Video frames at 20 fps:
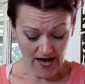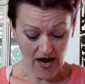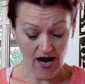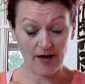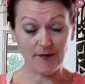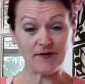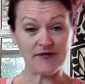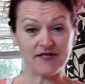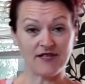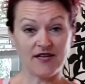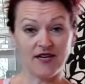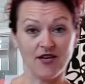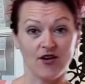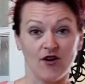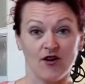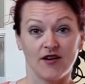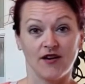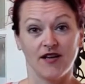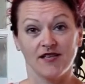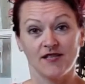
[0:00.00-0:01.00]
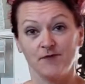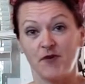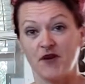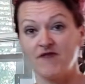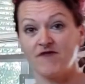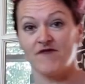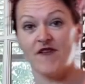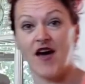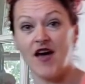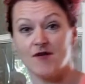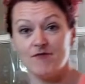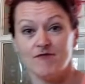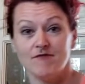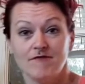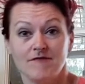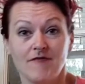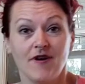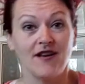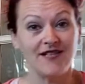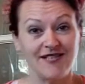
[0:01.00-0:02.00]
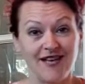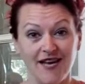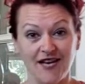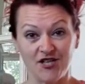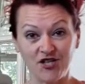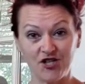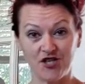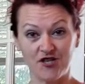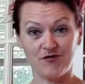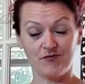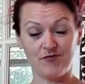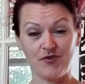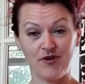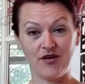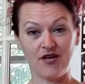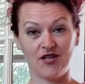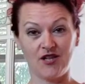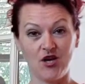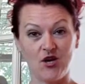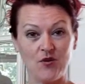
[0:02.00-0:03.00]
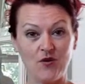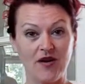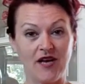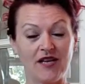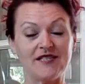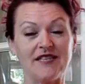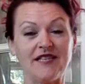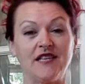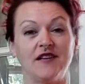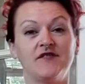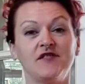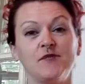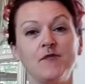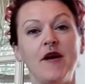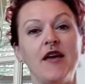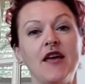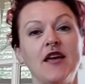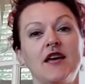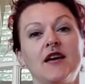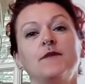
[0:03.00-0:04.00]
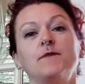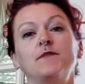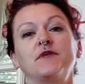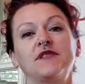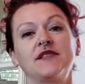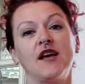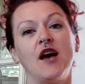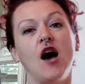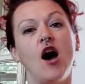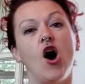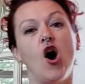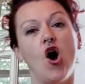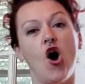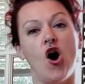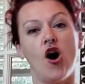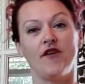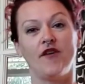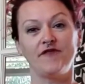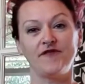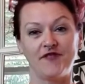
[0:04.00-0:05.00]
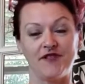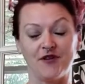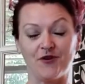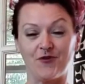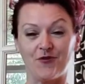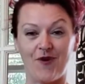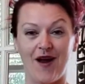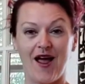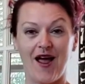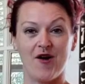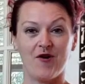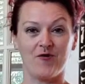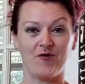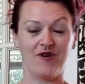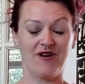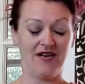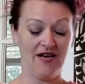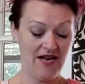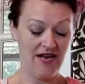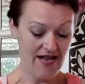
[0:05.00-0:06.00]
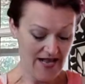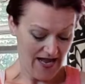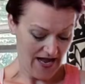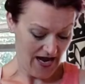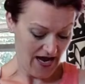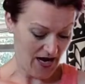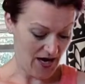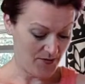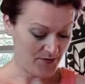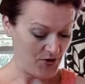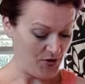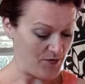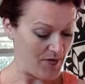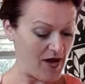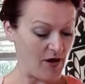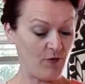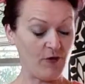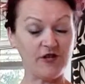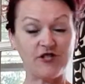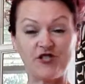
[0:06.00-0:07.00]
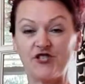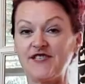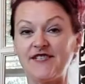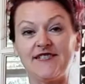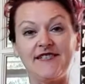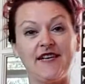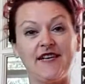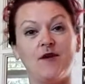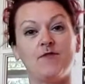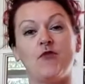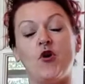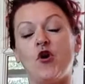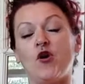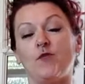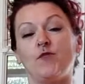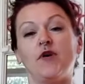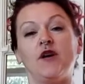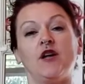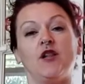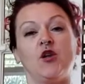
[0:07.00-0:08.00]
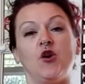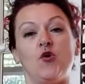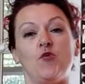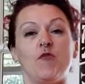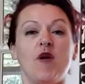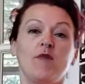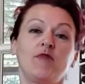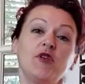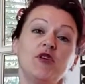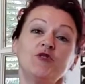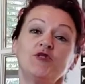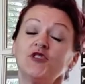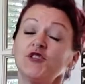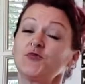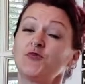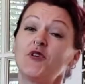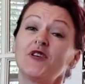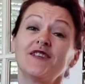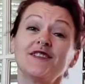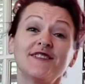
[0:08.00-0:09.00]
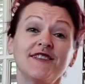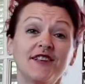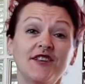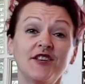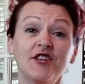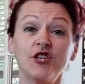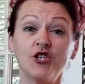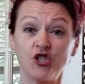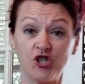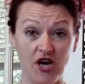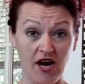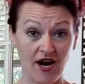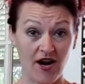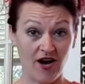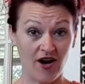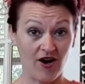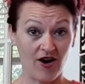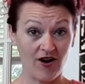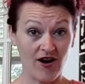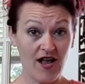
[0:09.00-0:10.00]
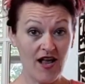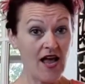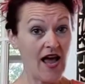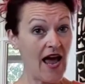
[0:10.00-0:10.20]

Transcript: I'm sitting on a nice big fat meditation pillow because it lifts my hips off the ground. You may wish to sit up on a pillow, maybe you just want to sit in a chair.